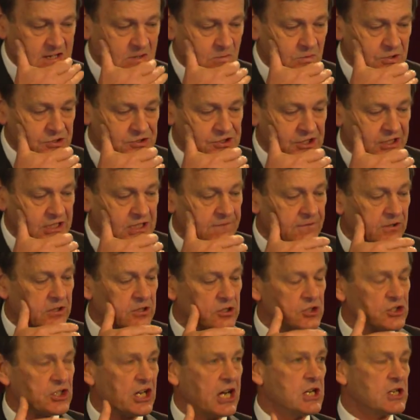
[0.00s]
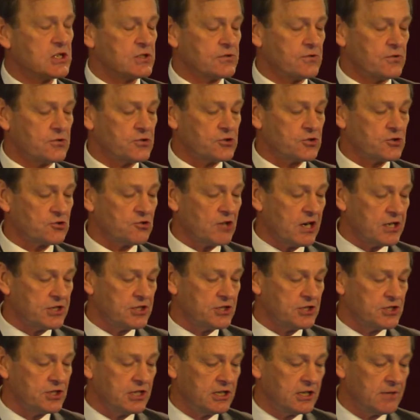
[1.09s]
with significant changes of
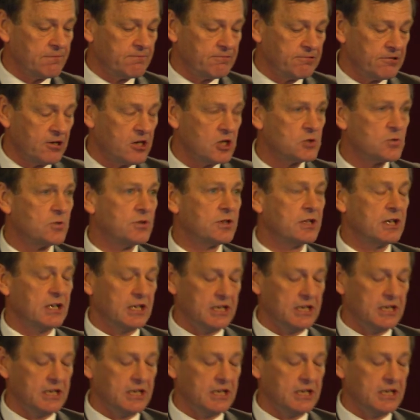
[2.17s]
strategy and approach with